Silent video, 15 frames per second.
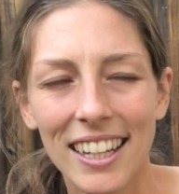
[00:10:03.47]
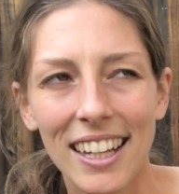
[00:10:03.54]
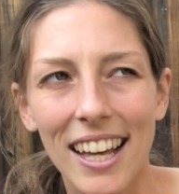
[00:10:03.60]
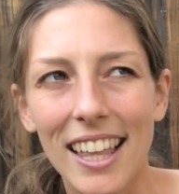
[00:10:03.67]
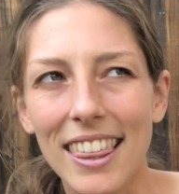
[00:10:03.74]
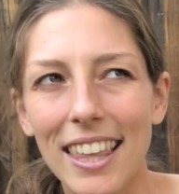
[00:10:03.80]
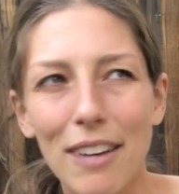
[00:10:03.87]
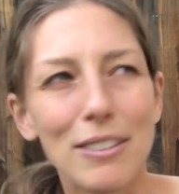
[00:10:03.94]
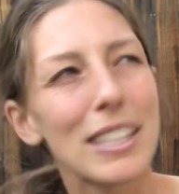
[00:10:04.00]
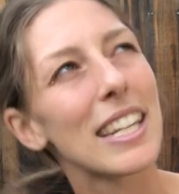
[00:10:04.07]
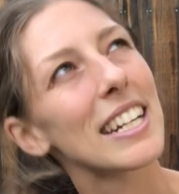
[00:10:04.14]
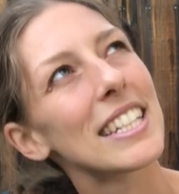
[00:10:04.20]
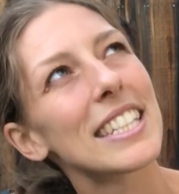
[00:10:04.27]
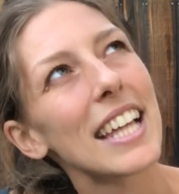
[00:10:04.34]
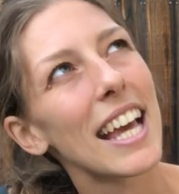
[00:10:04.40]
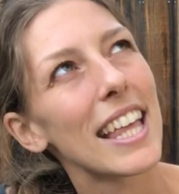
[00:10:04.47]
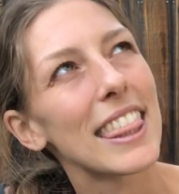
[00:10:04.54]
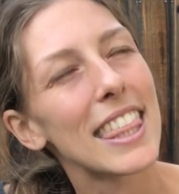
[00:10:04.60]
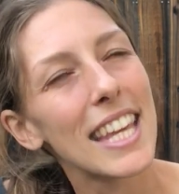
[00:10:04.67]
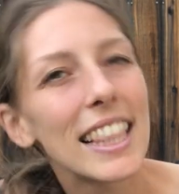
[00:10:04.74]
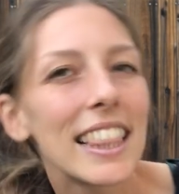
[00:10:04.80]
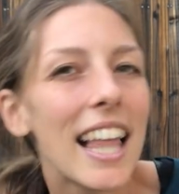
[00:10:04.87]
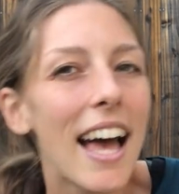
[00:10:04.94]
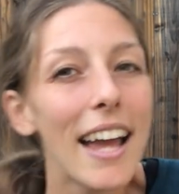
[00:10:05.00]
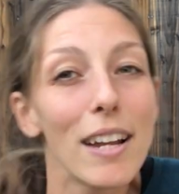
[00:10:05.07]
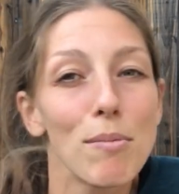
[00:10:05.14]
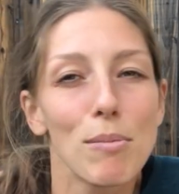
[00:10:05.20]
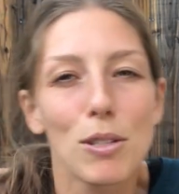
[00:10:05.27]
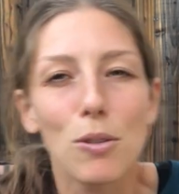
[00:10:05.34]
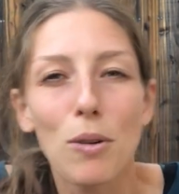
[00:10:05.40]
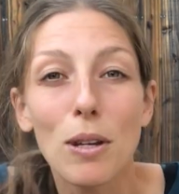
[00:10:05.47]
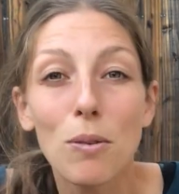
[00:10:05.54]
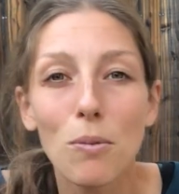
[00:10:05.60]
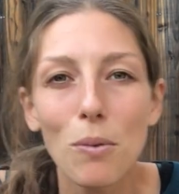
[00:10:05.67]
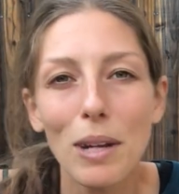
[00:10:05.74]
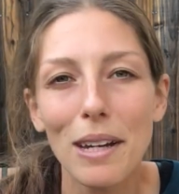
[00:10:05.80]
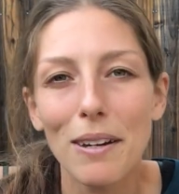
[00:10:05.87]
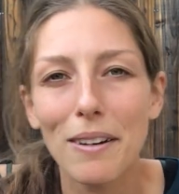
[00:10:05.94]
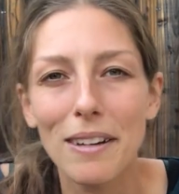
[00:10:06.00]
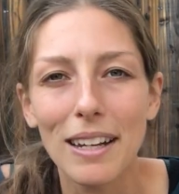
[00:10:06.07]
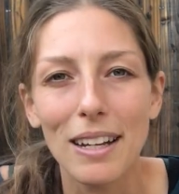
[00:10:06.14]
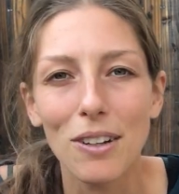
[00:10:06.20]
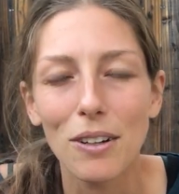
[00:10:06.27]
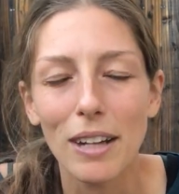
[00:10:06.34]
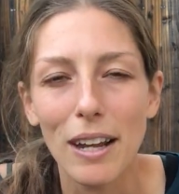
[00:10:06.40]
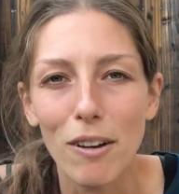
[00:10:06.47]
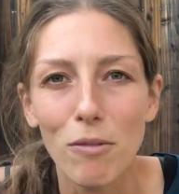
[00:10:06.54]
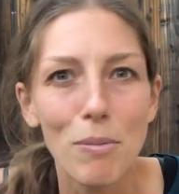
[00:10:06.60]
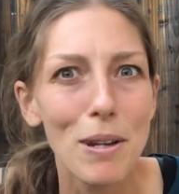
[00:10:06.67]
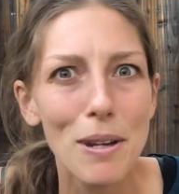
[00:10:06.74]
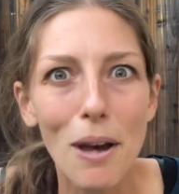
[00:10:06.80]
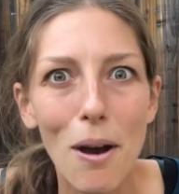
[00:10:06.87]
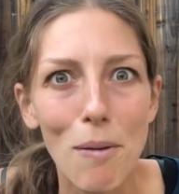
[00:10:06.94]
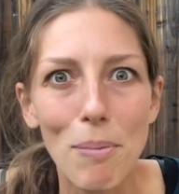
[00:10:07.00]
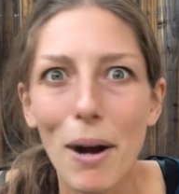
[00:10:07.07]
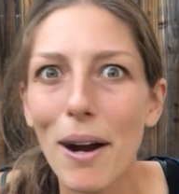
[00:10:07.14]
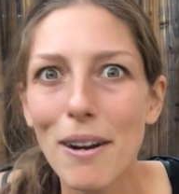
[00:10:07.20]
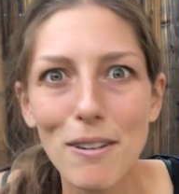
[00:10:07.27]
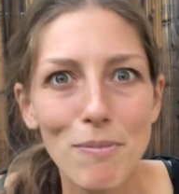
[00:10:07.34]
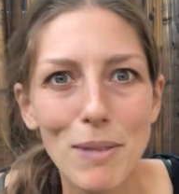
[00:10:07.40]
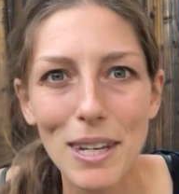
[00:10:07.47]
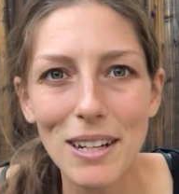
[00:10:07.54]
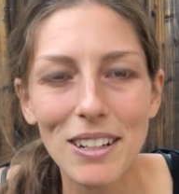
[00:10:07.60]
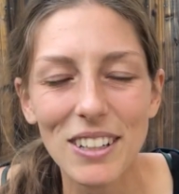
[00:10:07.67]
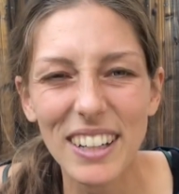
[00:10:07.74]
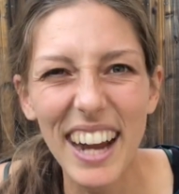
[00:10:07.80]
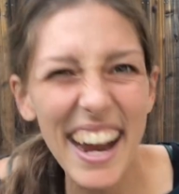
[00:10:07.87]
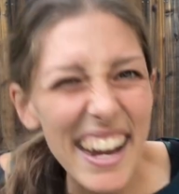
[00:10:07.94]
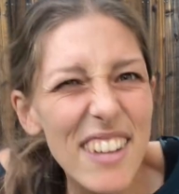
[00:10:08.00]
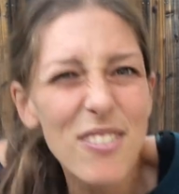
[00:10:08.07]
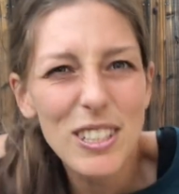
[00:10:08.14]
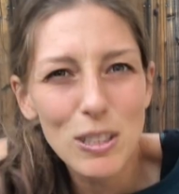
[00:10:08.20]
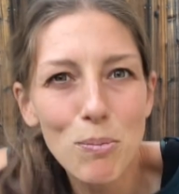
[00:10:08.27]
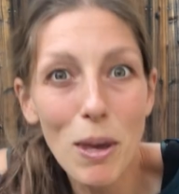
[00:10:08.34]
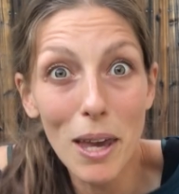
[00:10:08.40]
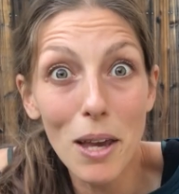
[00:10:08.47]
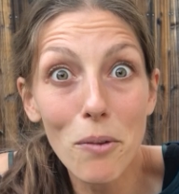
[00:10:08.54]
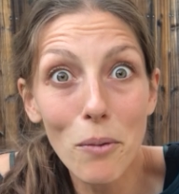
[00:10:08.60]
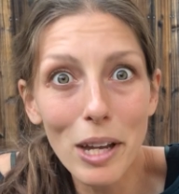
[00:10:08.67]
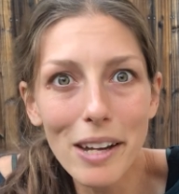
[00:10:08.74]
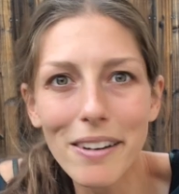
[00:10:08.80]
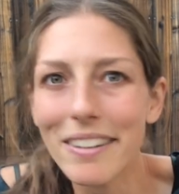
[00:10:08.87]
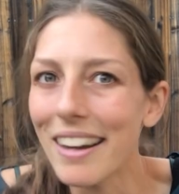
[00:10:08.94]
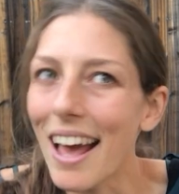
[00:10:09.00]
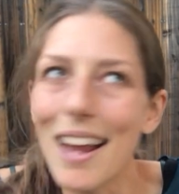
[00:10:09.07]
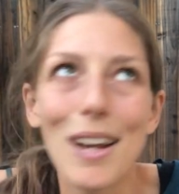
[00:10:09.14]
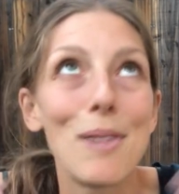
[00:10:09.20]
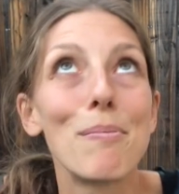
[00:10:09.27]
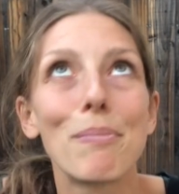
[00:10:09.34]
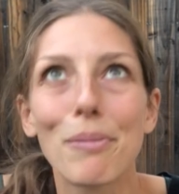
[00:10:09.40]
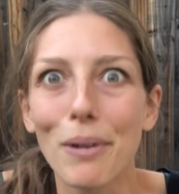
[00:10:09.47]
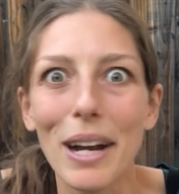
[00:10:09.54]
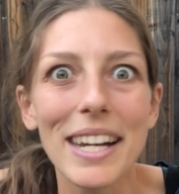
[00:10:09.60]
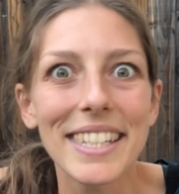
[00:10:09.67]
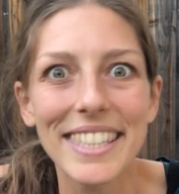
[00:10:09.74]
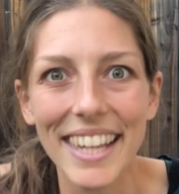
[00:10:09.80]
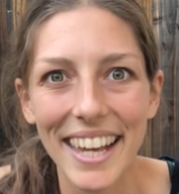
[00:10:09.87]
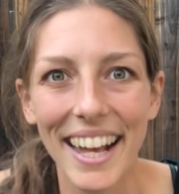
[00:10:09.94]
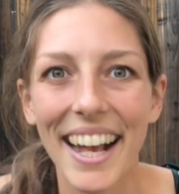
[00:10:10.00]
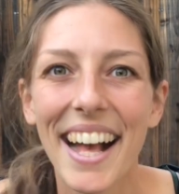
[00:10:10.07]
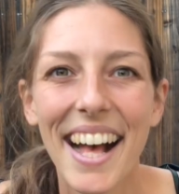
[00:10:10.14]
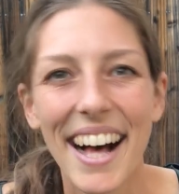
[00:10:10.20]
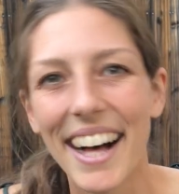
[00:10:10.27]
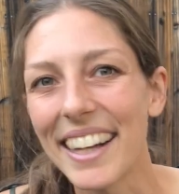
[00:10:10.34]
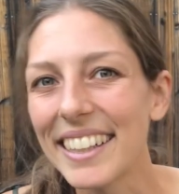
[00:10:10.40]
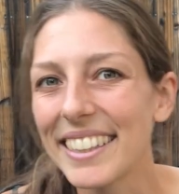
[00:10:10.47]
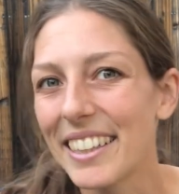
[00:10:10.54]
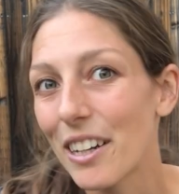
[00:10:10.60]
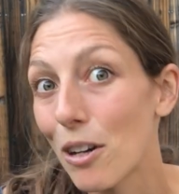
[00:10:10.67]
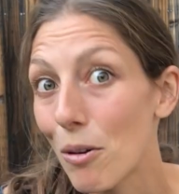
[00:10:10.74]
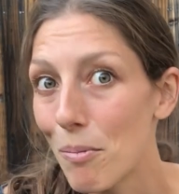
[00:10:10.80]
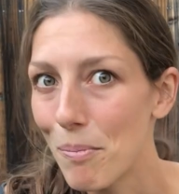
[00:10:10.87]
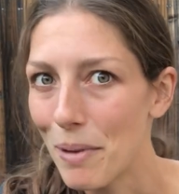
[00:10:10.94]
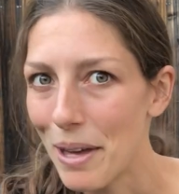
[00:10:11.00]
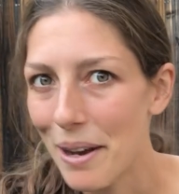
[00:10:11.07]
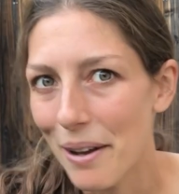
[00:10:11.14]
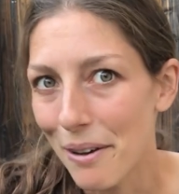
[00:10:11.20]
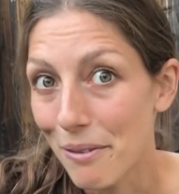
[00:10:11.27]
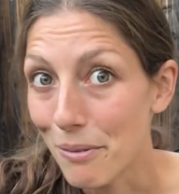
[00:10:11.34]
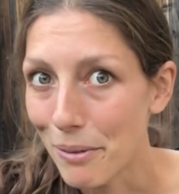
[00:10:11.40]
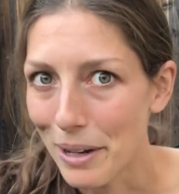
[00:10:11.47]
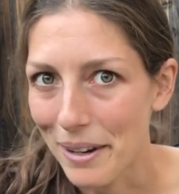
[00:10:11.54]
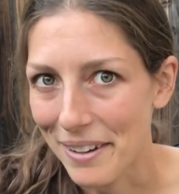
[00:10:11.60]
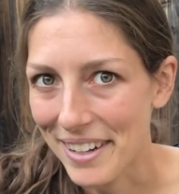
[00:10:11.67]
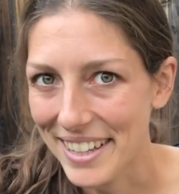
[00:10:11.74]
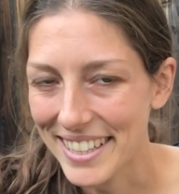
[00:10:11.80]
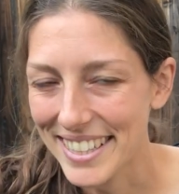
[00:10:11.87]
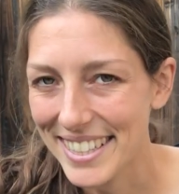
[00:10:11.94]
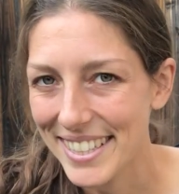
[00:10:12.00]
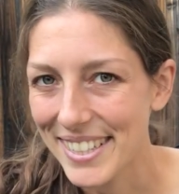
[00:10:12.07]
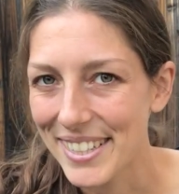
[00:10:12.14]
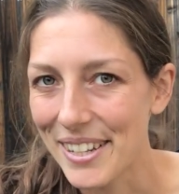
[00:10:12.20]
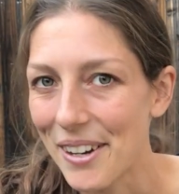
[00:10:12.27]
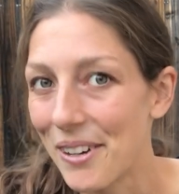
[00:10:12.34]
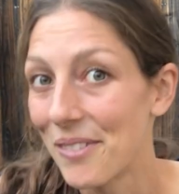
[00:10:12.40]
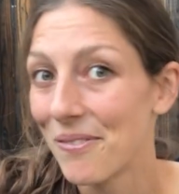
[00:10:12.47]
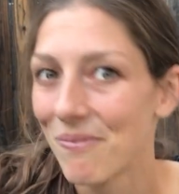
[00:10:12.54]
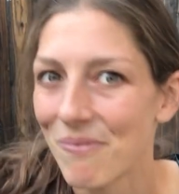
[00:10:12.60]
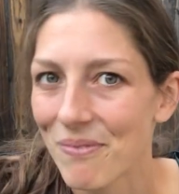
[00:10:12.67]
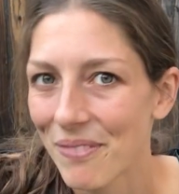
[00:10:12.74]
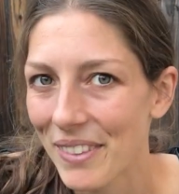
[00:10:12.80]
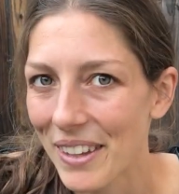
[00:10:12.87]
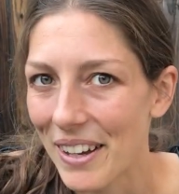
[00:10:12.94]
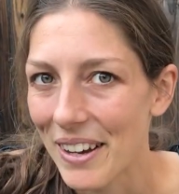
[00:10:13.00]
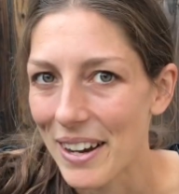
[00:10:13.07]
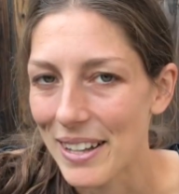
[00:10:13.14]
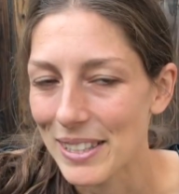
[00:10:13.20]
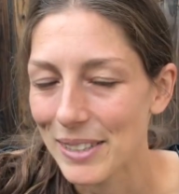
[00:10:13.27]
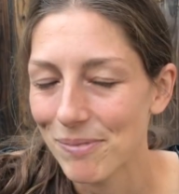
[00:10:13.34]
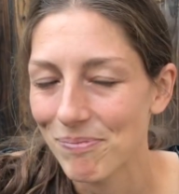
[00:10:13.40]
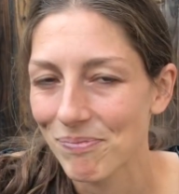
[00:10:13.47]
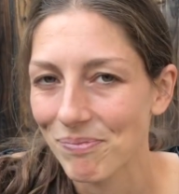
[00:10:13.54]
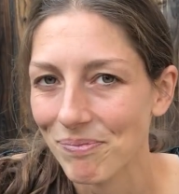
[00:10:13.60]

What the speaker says: I was gonna say a thin line between weird and creative, but no, part of being creative is being weird and embracing a little bit of weirdness. So, awesome.